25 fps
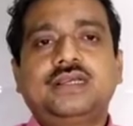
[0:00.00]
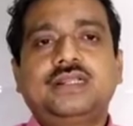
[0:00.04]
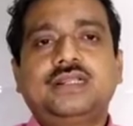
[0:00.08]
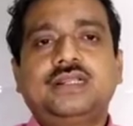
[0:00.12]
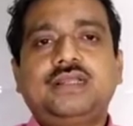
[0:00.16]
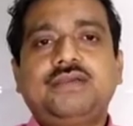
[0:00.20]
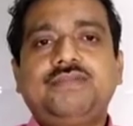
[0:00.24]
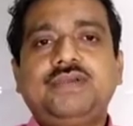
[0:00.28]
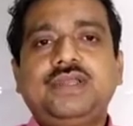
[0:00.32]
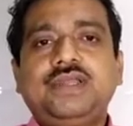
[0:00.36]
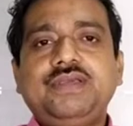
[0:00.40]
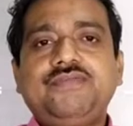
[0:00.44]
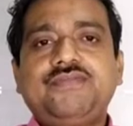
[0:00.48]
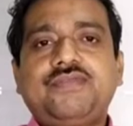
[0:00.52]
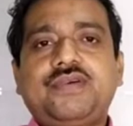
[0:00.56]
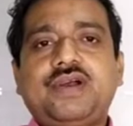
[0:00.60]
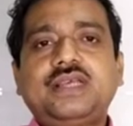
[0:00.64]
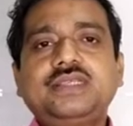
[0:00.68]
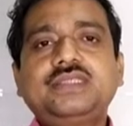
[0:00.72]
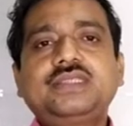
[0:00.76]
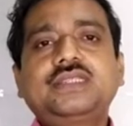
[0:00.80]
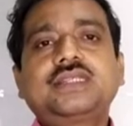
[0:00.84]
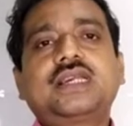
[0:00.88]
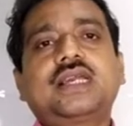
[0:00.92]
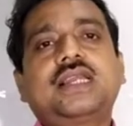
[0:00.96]
The very
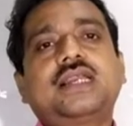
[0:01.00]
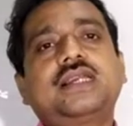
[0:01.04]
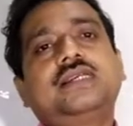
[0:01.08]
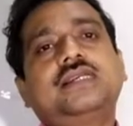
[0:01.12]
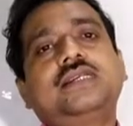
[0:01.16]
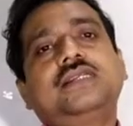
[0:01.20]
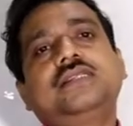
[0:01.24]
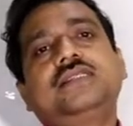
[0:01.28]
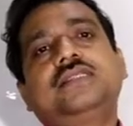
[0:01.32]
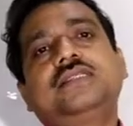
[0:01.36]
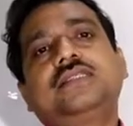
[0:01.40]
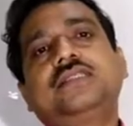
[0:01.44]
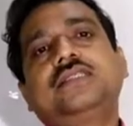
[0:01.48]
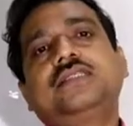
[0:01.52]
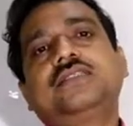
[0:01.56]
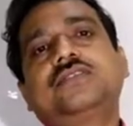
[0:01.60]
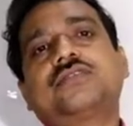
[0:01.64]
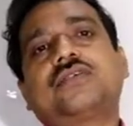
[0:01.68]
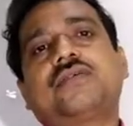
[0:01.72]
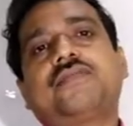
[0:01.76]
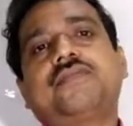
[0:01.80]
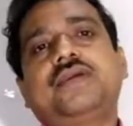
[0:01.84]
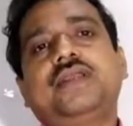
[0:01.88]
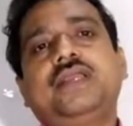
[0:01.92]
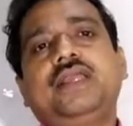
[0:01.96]
first
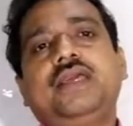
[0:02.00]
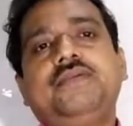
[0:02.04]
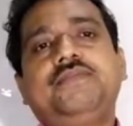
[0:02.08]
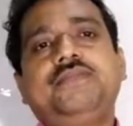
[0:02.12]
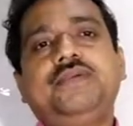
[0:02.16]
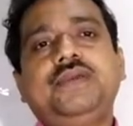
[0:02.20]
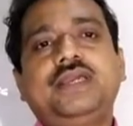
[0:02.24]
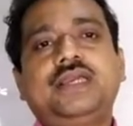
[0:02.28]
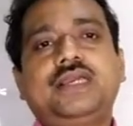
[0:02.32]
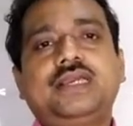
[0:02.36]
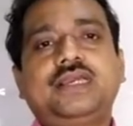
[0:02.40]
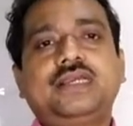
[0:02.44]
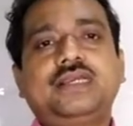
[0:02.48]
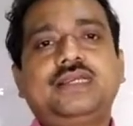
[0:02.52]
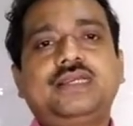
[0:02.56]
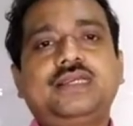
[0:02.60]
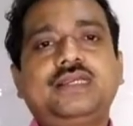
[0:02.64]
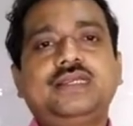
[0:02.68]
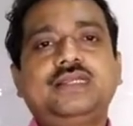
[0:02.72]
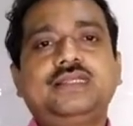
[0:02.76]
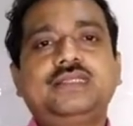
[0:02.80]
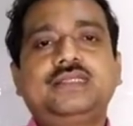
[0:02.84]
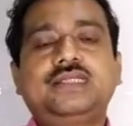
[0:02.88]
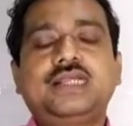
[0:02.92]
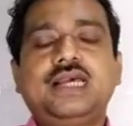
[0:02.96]
characteristics of an epic
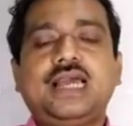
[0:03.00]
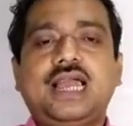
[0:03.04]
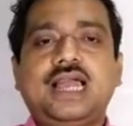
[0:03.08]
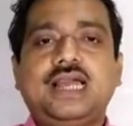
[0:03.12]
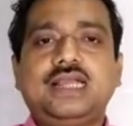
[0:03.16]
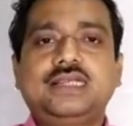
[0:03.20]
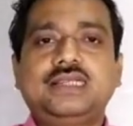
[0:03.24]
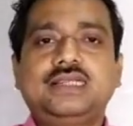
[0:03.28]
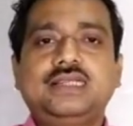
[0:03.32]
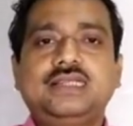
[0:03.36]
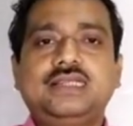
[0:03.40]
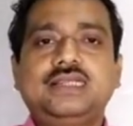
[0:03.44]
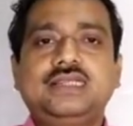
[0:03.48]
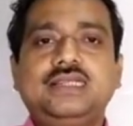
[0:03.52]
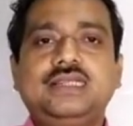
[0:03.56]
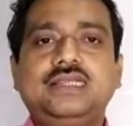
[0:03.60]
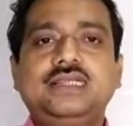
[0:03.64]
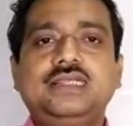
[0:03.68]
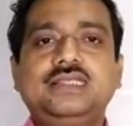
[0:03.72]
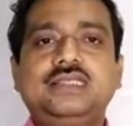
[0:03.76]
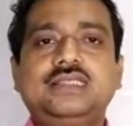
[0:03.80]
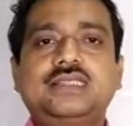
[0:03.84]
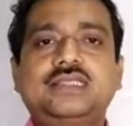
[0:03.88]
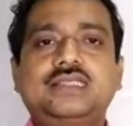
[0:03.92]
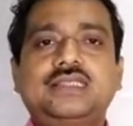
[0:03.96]
is that
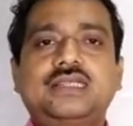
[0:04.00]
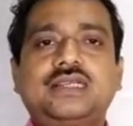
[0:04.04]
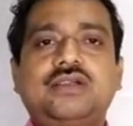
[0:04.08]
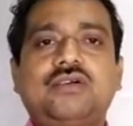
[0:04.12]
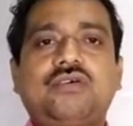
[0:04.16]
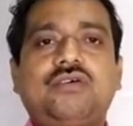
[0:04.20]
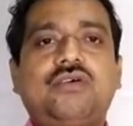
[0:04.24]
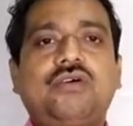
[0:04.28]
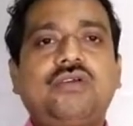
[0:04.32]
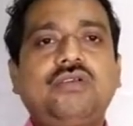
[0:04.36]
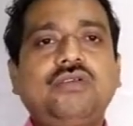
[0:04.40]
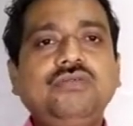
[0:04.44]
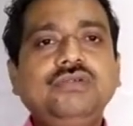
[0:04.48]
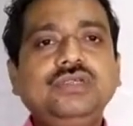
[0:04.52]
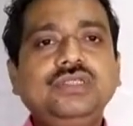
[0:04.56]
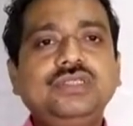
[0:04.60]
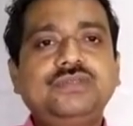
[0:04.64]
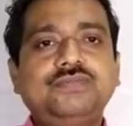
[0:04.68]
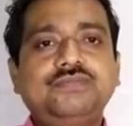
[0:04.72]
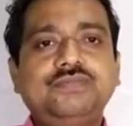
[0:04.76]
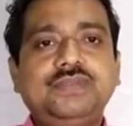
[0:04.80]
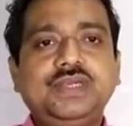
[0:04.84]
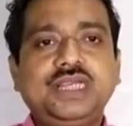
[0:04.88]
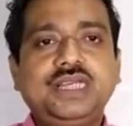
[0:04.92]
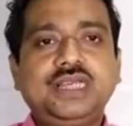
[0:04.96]
it
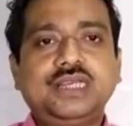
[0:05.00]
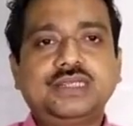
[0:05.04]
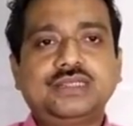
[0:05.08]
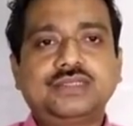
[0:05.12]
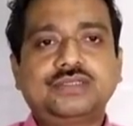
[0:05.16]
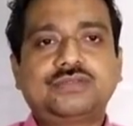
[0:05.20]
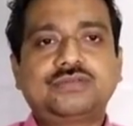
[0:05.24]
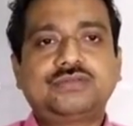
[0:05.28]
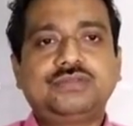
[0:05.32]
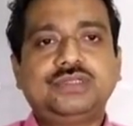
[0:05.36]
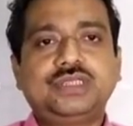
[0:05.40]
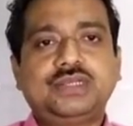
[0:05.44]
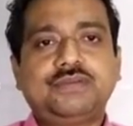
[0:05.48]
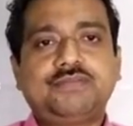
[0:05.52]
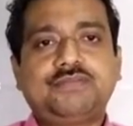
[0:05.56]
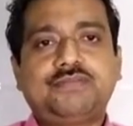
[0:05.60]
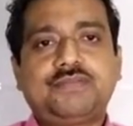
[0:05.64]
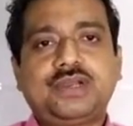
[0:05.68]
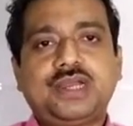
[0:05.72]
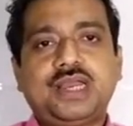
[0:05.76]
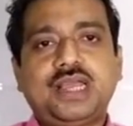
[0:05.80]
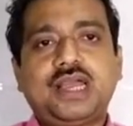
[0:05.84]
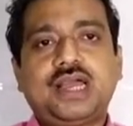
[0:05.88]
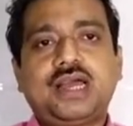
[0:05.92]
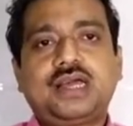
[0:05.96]
always begins with a
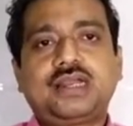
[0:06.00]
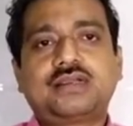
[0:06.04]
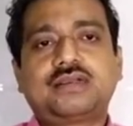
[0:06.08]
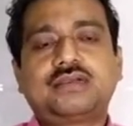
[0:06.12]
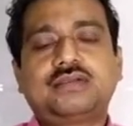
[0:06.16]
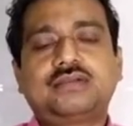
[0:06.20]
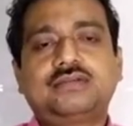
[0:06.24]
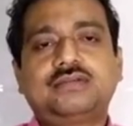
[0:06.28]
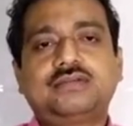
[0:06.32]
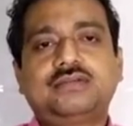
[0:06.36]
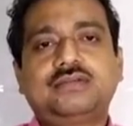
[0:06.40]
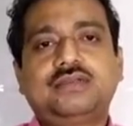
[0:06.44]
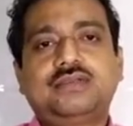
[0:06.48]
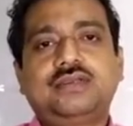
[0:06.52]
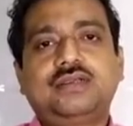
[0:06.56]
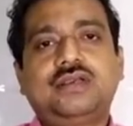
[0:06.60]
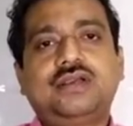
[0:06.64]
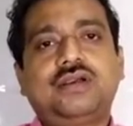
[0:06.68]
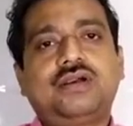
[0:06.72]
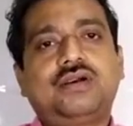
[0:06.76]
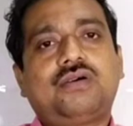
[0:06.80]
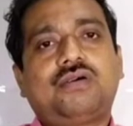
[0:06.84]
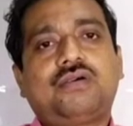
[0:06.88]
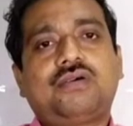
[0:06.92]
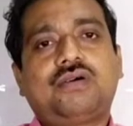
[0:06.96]
prayer
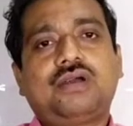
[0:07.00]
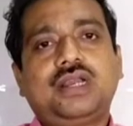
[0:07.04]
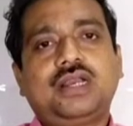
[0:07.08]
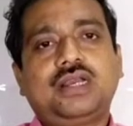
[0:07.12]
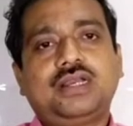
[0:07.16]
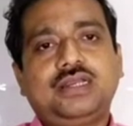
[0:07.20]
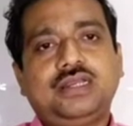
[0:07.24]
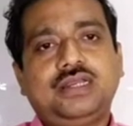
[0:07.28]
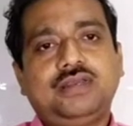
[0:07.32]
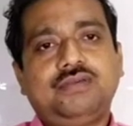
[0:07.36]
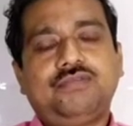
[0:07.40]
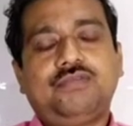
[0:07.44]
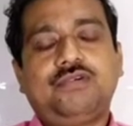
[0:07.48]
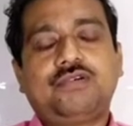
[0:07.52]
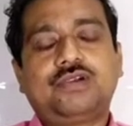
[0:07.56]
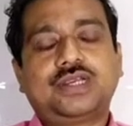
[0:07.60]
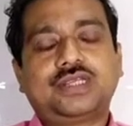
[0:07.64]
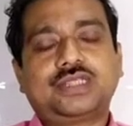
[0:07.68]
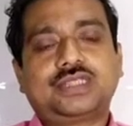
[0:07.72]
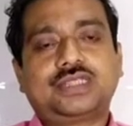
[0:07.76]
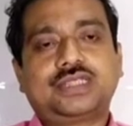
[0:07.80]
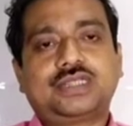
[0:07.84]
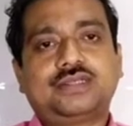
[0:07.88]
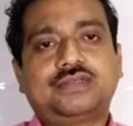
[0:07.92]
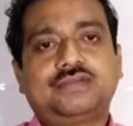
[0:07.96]
or an
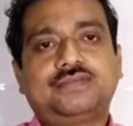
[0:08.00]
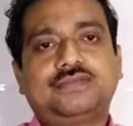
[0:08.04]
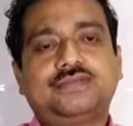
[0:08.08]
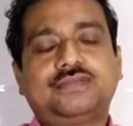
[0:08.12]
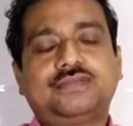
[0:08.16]
invocation.